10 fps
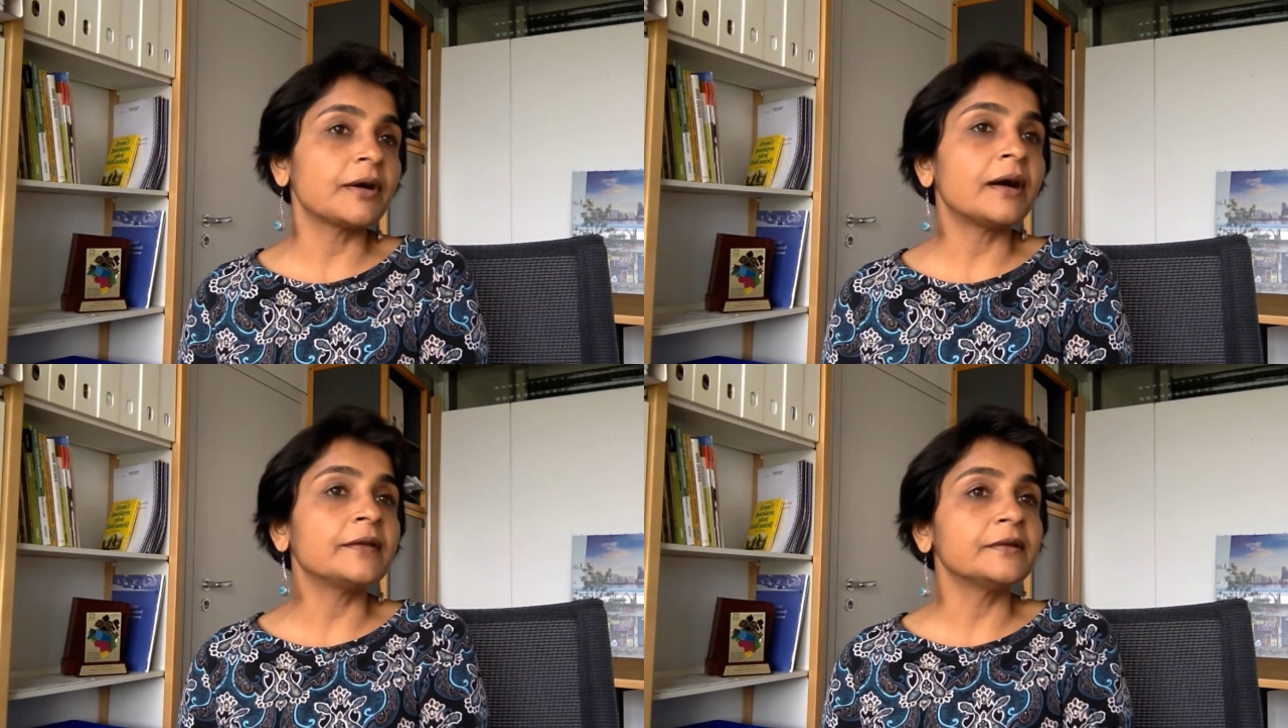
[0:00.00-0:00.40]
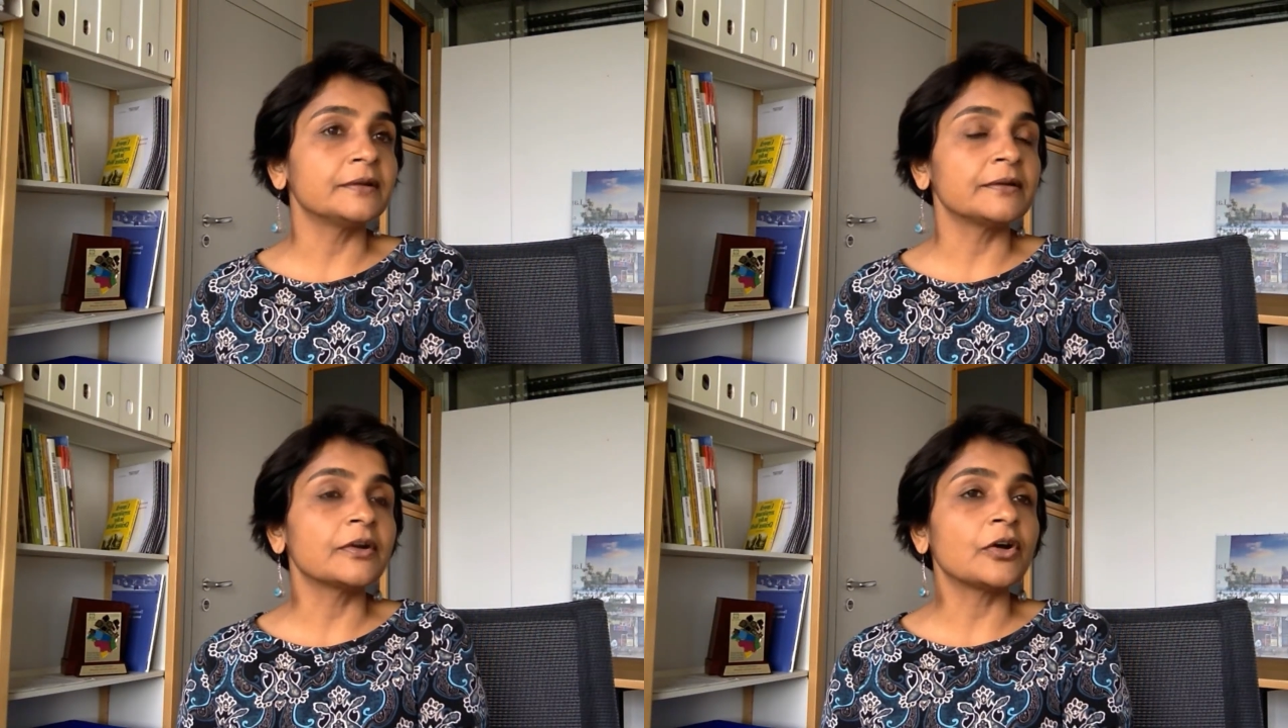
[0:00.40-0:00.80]

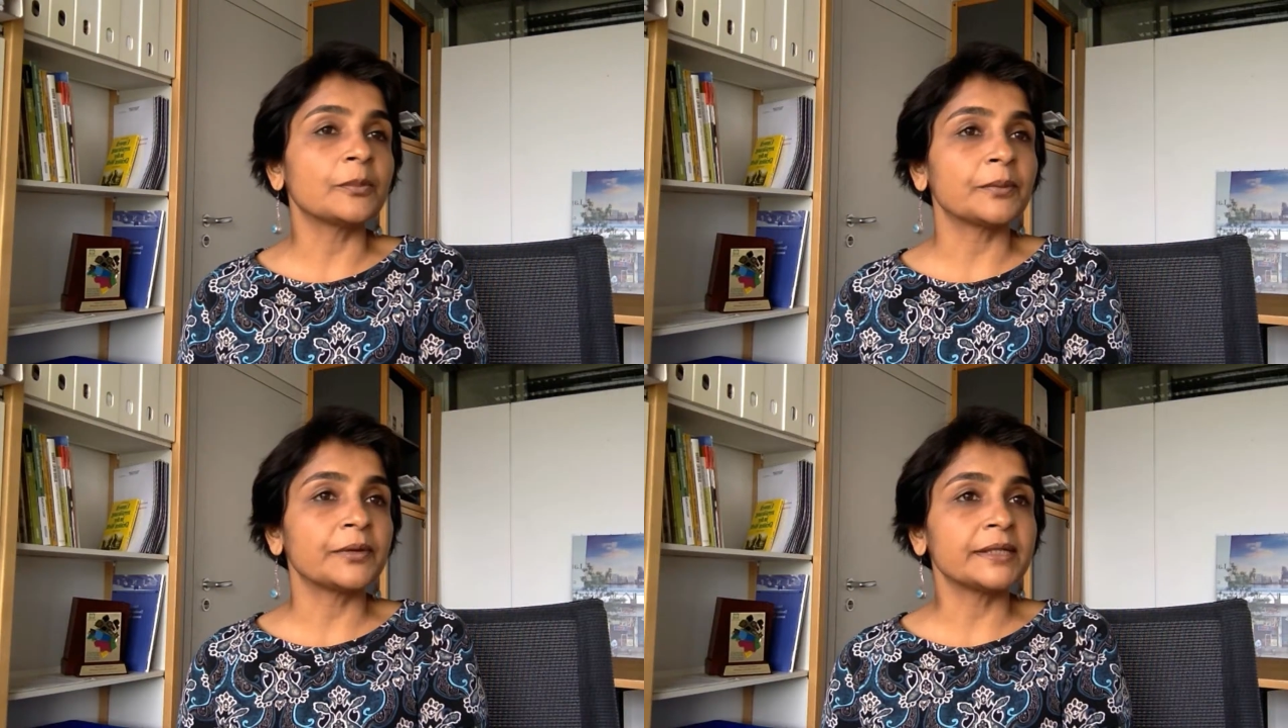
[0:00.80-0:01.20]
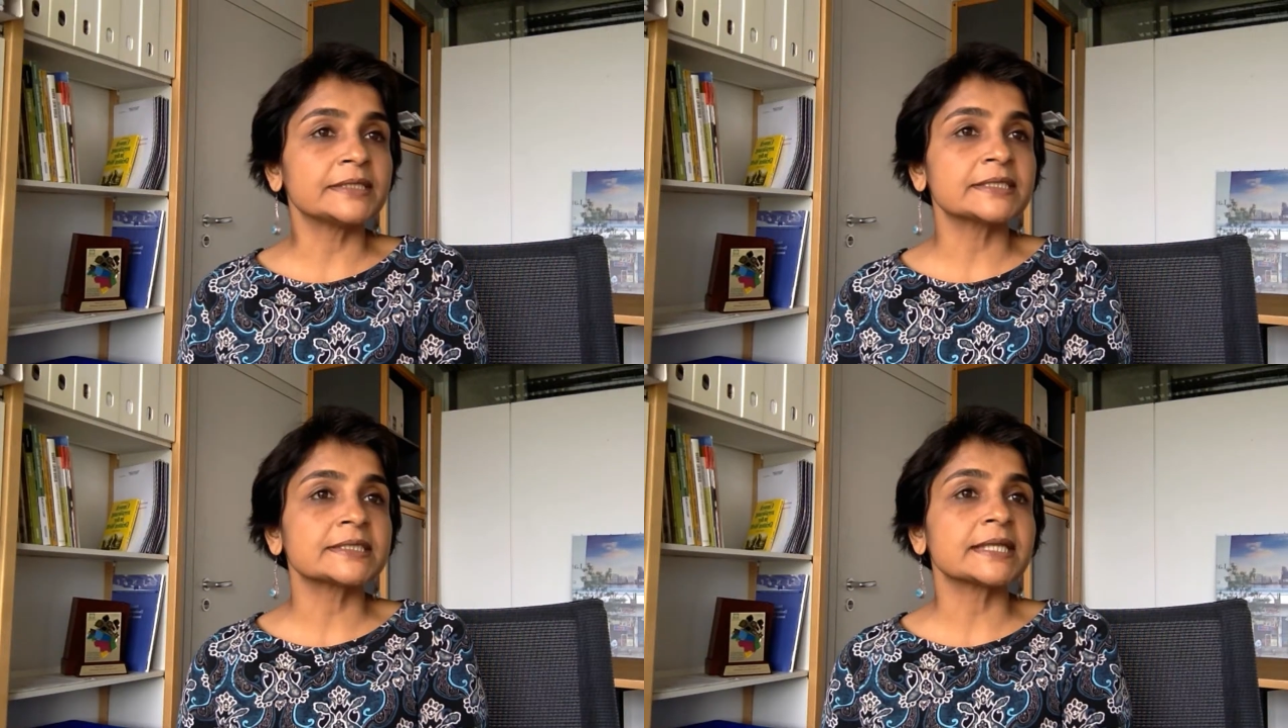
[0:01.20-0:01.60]
other
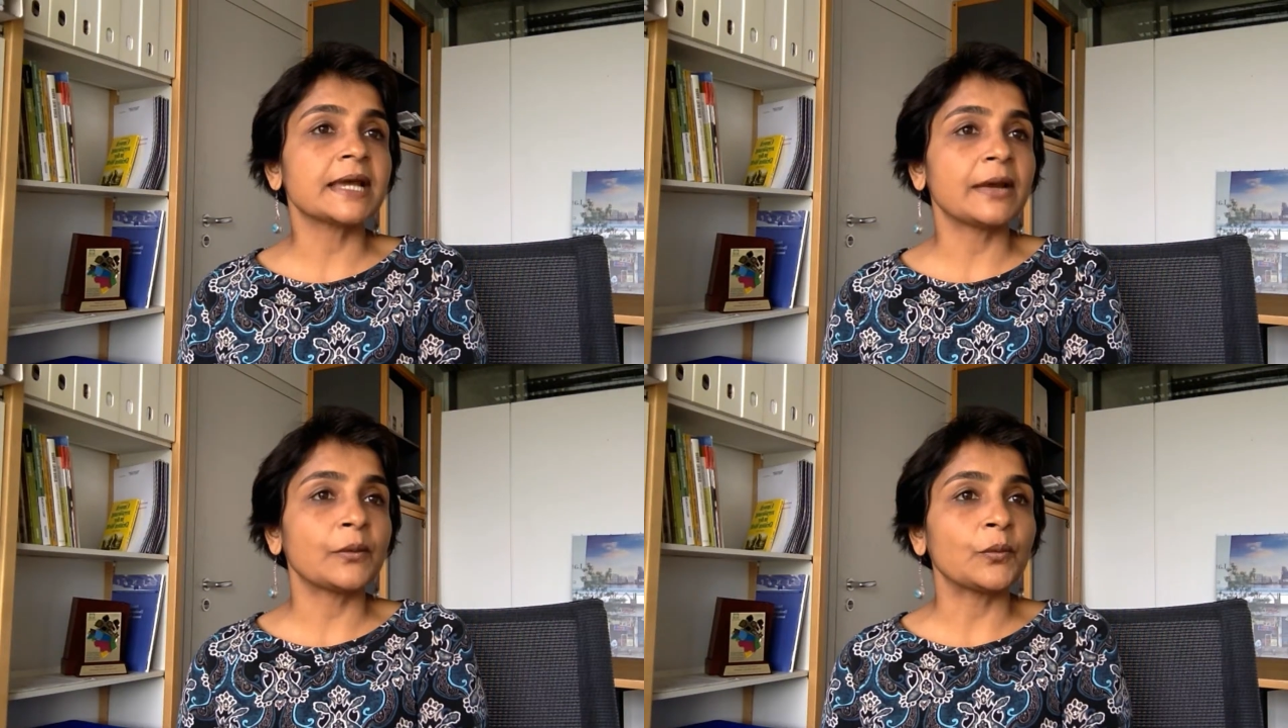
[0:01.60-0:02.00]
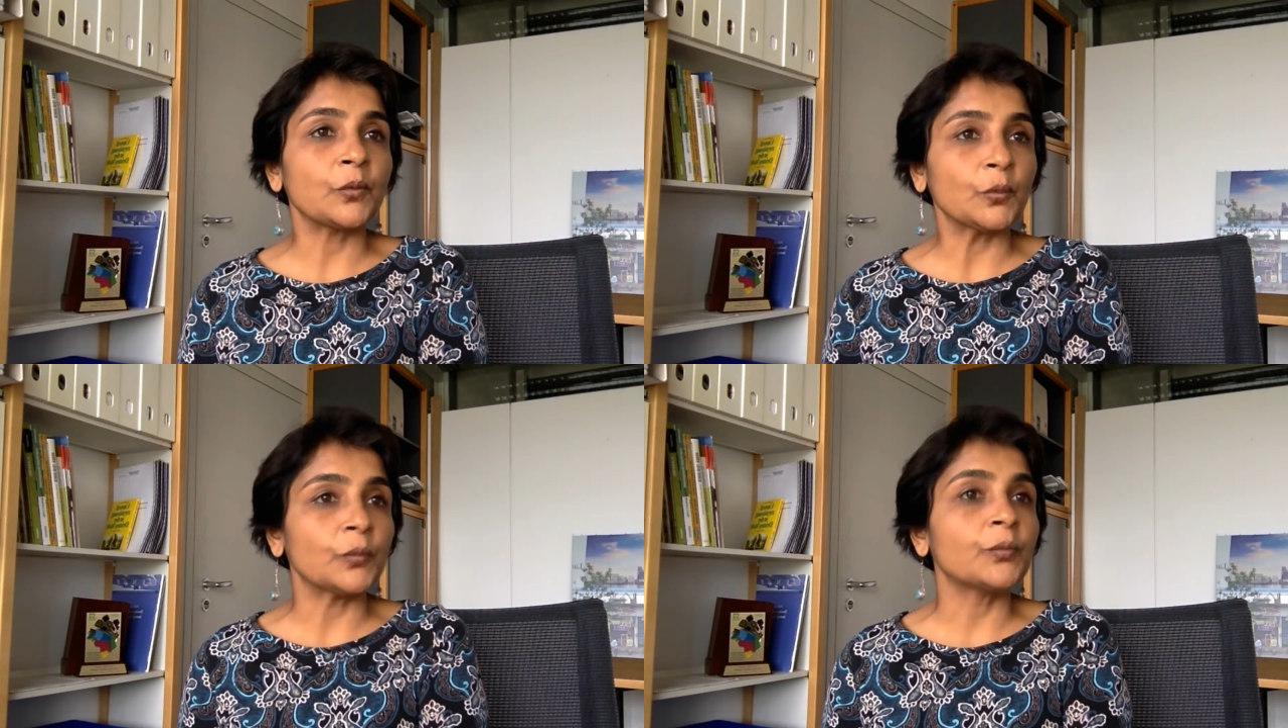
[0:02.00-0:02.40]
corporates
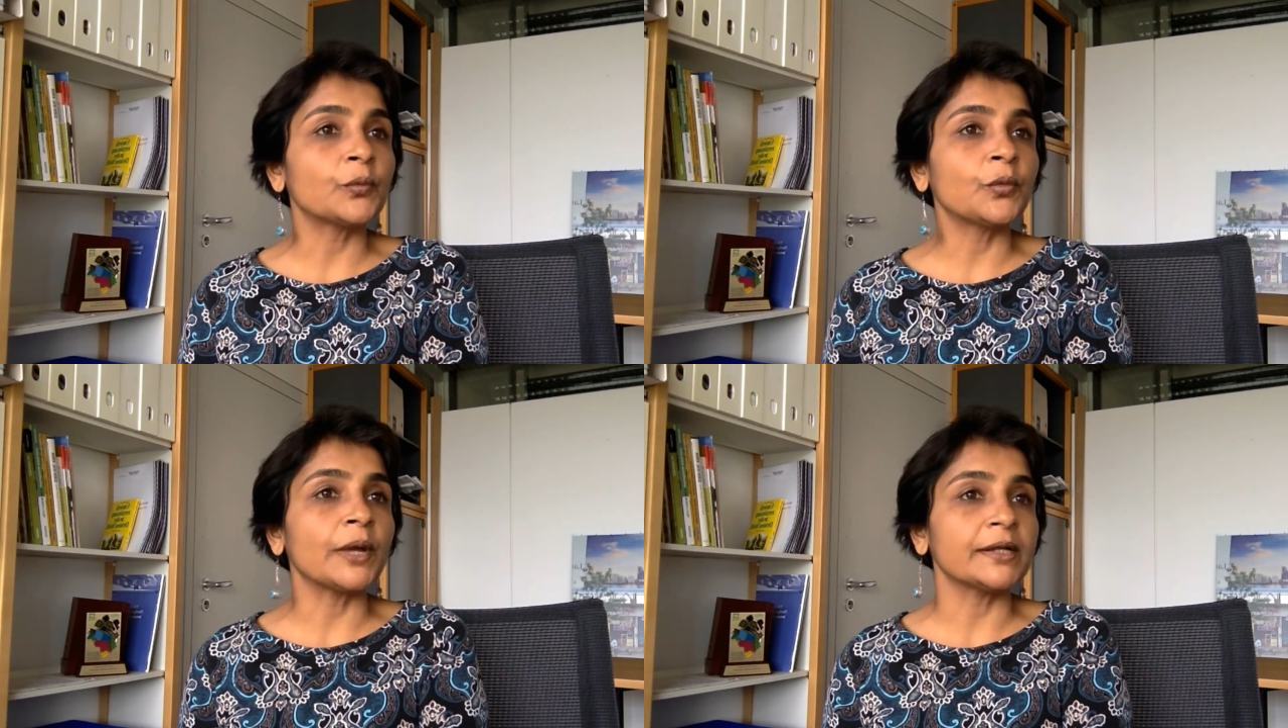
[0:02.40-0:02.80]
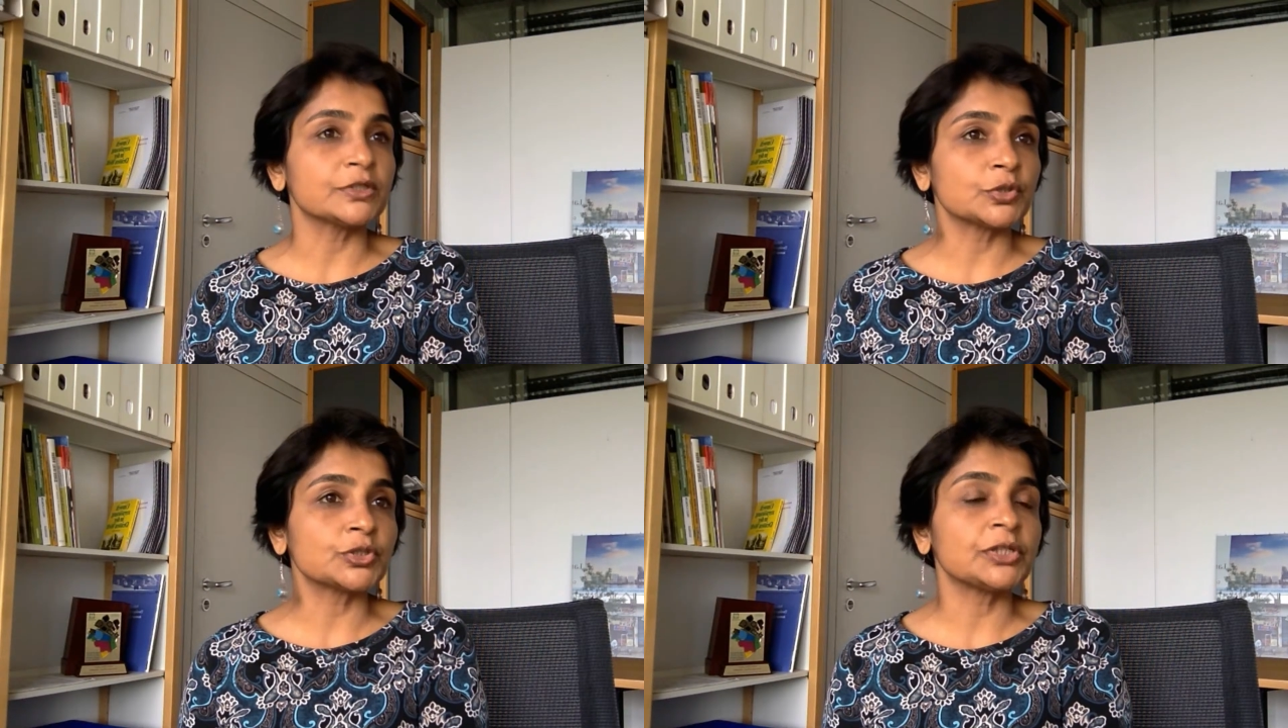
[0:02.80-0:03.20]
who had a
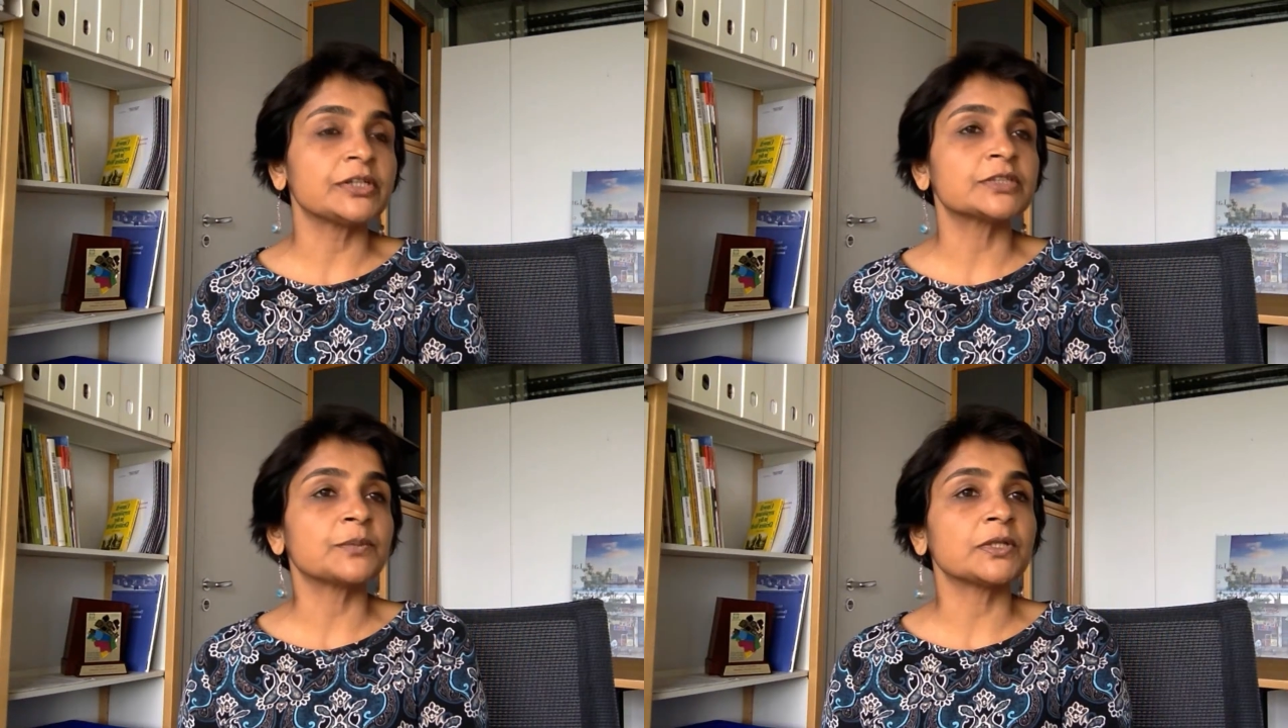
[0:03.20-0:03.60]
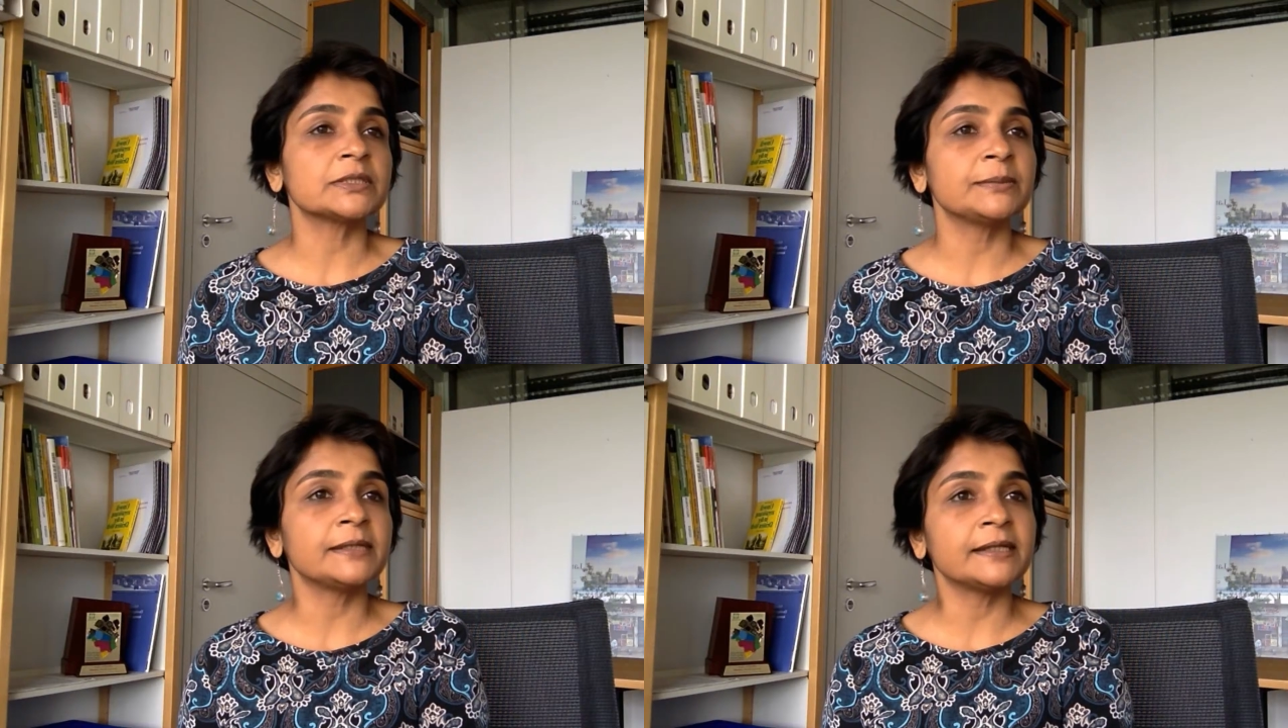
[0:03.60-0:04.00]
social
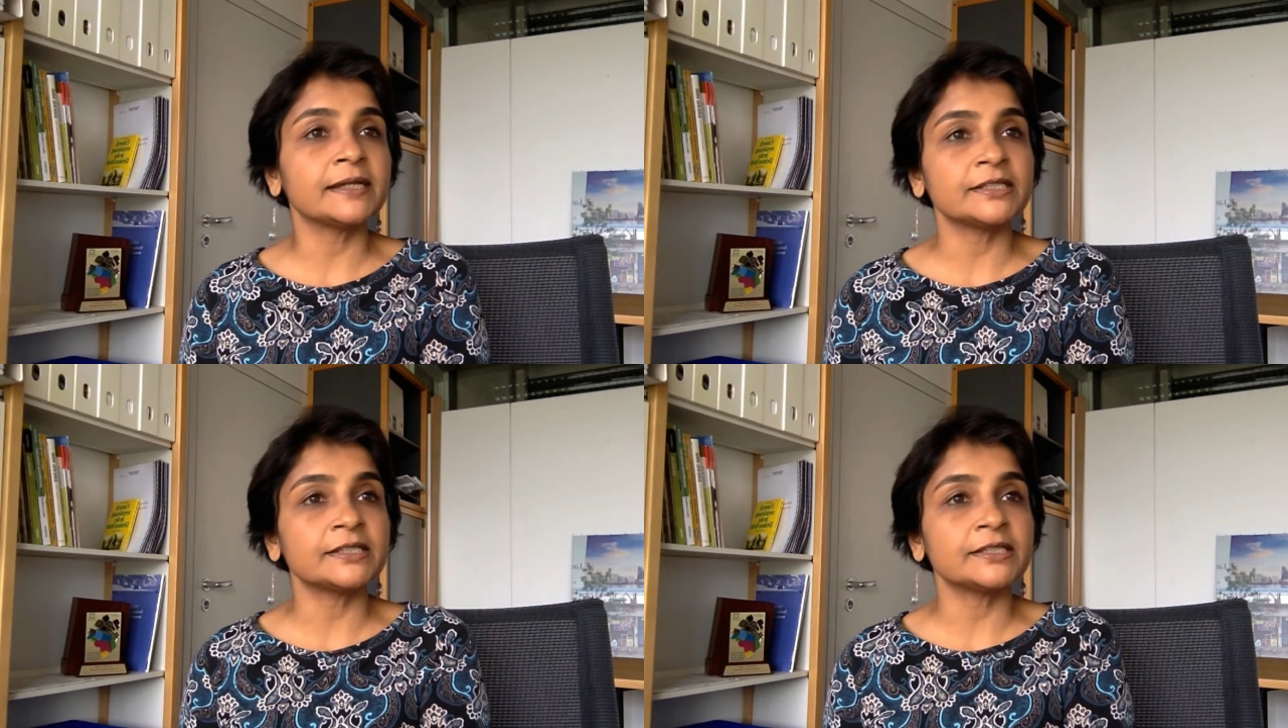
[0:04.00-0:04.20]
responsibility